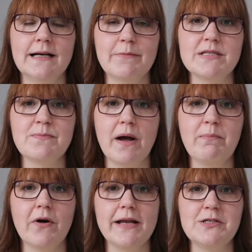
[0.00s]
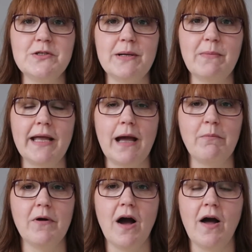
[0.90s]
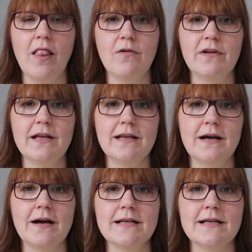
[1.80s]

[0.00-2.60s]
It's my pride and joy, my camera. I love it.